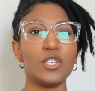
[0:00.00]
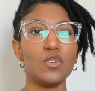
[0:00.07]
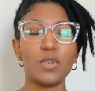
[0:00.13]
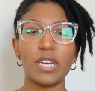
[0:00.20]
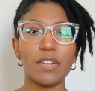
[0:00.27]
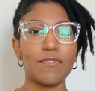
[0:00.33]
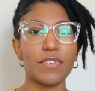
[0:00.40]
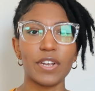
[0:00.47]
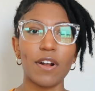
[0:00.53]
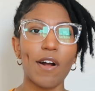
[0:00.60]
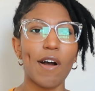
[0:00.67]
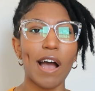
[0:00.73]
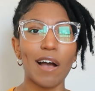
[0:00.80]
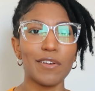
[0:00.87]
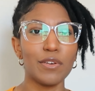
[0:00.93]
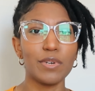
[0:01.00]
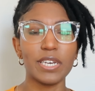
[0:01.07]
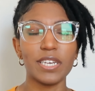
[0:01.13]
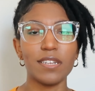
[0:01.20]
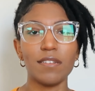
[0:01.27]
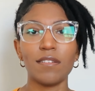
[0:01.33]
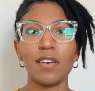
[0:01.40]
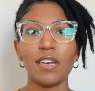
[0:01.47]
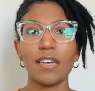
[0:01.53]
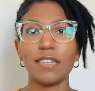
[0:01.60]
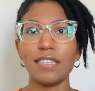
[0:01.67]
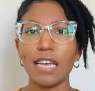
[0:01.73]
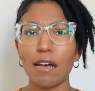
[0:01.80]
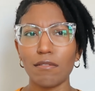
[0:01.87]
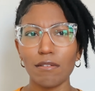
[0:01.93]
you can figure out how you can
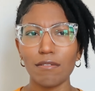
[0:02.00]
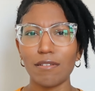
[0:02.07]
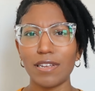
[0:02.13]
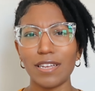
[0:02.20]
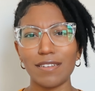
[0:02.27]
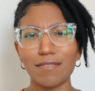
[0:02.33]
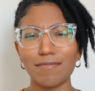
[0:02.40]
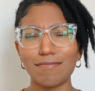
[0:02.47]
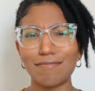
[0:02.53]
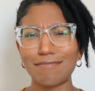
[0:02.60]
download it,